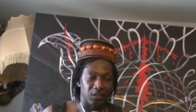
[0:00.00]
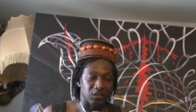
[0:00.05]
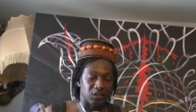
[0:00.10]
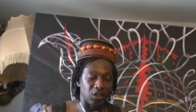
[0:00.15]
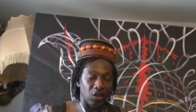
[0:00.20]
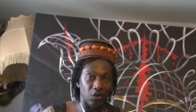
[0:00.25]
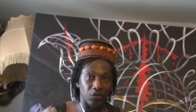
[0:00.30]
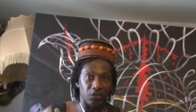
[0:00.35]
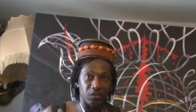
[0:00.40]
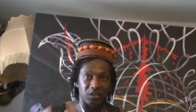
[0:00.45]

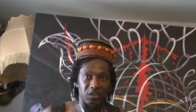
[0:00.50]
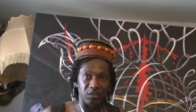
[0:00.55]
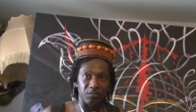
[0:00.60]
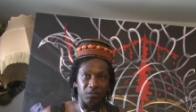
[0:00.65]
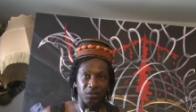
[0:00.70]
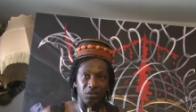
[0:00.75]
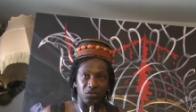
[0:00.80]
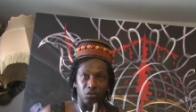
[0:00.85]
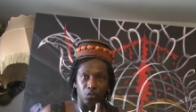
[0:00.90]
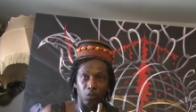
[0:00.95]

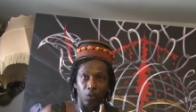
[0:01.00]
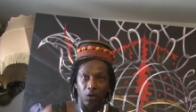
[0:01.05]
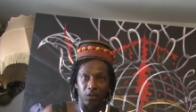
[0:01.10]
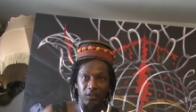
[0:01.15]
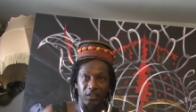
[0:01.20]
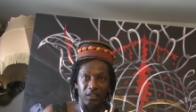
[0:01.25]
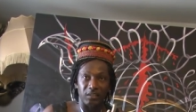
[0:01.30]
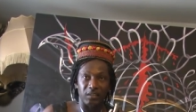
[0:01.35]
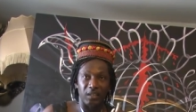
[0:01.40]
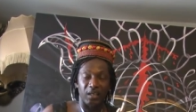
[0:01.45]
Terrorism is a
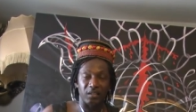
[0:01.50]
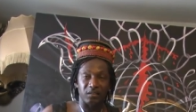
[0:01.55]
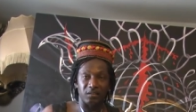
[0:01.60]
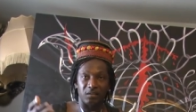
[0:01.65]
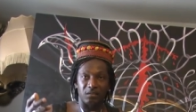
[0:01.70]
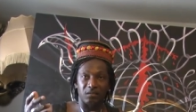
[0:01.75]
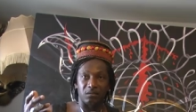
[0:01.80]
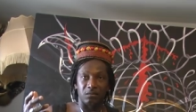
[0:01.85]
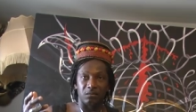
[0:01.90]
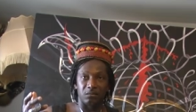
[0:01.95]
word that
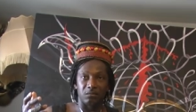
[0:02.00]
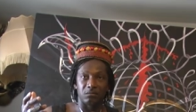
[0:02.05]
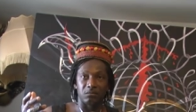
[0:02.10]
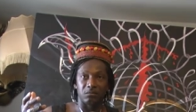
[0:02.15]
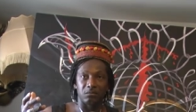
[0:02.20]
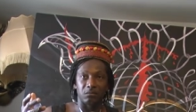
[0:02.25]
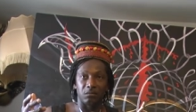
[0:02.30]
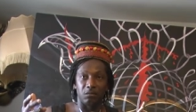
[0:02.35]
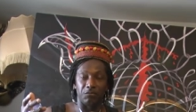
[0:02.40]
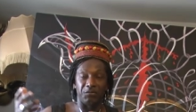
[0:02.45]
exists
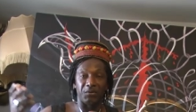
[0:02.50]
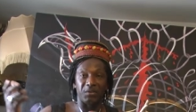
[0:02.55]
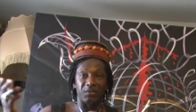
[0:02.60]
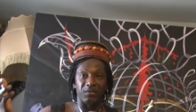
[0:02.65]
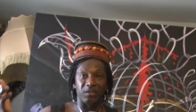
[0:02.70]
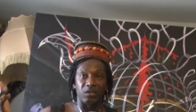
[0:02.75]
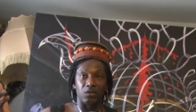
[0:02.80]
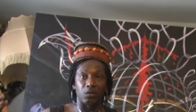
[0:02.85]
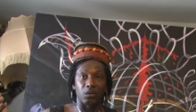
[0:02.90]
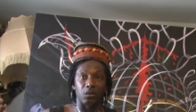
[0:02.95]
very,
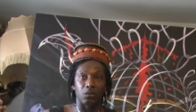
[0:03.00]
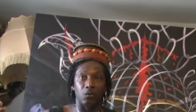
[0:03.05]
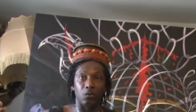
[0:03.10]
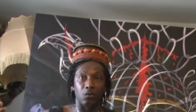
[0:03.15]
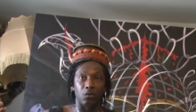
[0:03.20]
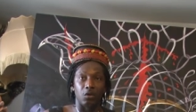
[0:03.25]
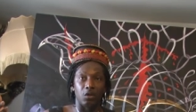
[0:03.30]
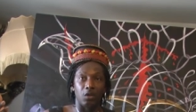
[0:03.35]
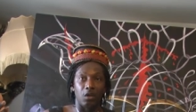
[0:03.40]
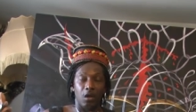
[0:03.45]
very long
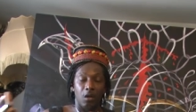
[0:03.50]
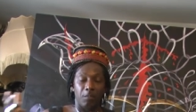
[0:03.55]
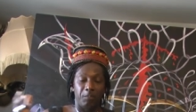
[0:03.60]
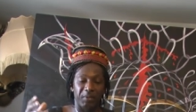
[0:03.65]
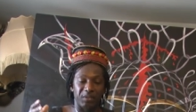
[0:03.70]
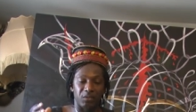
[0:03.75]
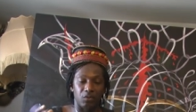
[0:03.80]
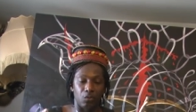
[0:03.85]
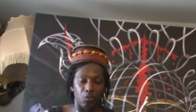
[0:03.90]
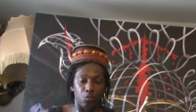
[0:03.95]
ago,
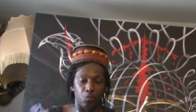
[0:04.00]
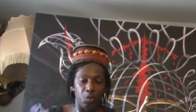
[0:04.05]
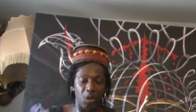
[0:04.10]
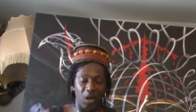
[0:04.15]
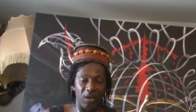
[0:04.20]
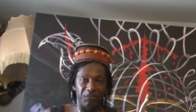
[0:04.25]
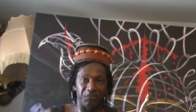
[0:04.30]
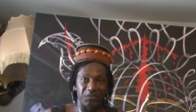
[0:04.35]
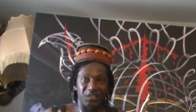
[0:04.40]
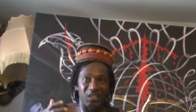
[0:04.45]
but we
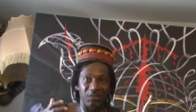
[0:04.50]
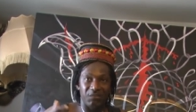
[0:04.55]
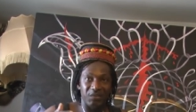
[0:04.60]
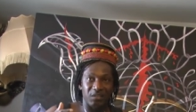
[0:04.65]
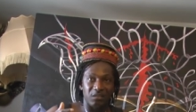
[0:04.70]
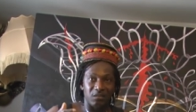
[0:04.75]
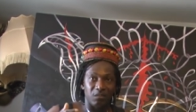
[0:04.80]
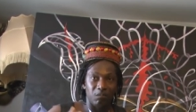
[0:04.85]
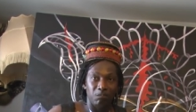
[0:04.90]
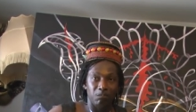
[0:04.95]
have
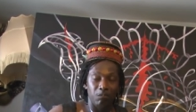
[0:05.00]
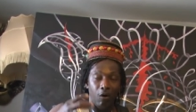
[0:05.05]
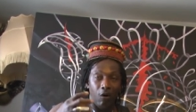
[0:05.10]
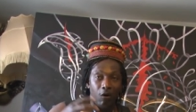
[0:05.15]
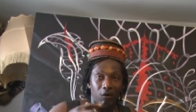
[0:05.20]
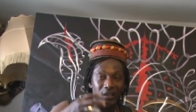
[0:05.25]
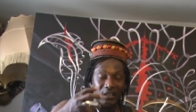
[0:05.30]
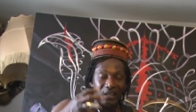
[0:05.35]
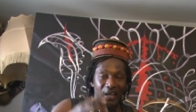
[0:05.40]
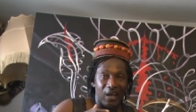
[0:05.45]
given it
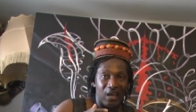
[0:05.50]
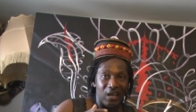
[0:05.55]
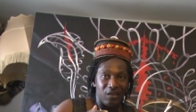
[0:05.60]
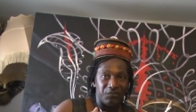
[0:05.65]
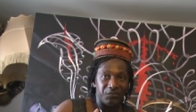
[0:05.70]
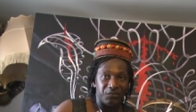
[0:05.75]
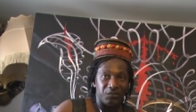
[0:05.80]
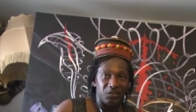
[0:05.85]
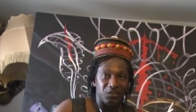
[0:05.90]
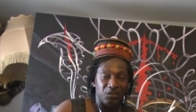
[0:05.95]
more
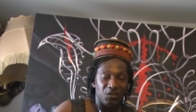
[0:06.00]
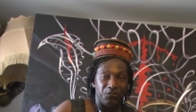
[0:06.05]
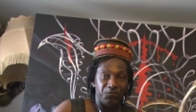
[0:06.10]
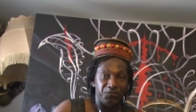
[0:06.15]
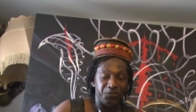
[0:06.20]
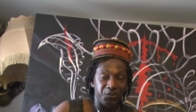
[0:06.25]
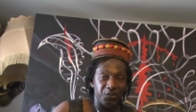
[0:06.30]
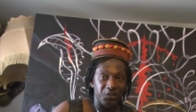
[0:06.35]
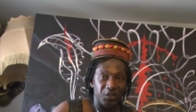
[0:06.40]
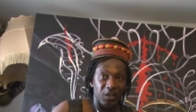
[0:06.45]
life in the
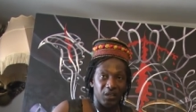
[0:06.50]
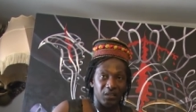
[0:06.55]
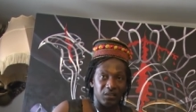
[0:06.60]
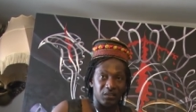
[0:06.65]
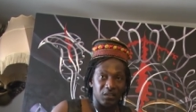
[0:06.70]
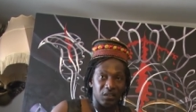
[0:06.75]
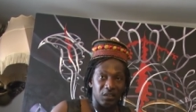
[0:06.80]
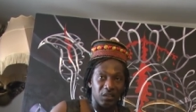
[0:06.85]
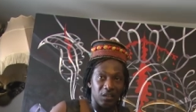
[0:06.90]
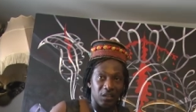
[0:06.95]
few
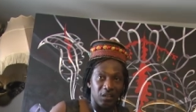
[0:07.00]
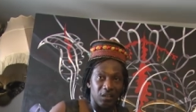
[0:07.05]
years